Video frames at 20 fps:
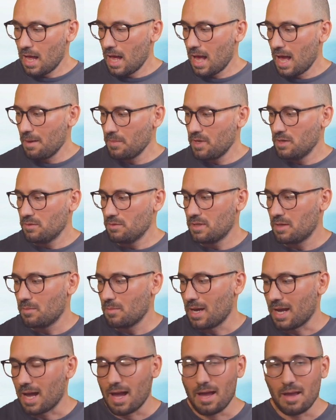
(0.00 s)
I'm using
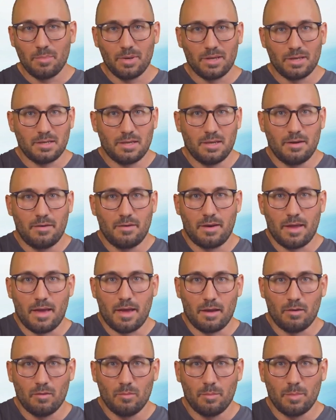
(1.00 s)
my iPad here
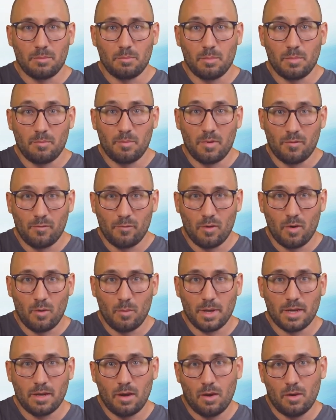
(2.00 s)
now, but before
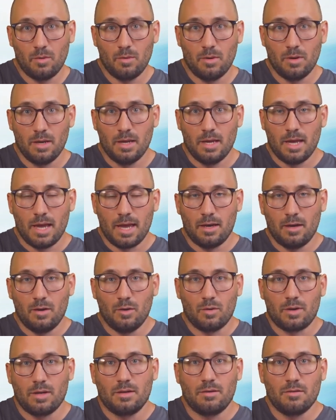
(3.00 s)
we go and
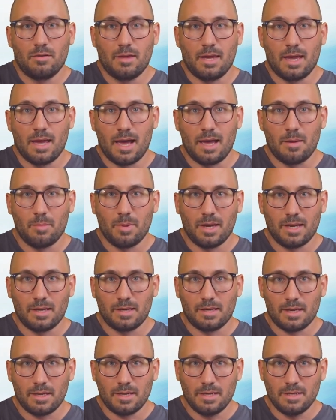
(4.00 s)
look into the iPad
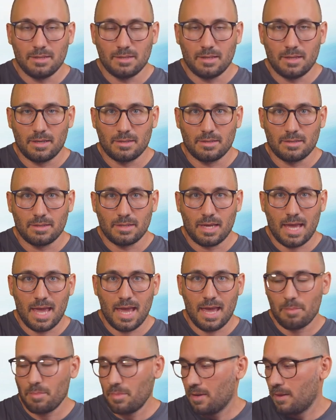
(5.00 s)
eSense
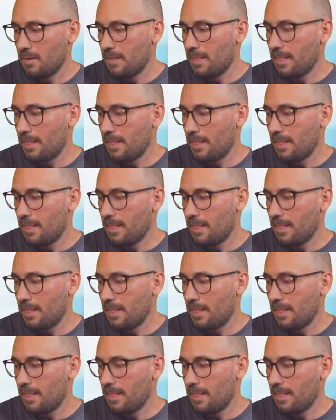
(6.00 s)
app,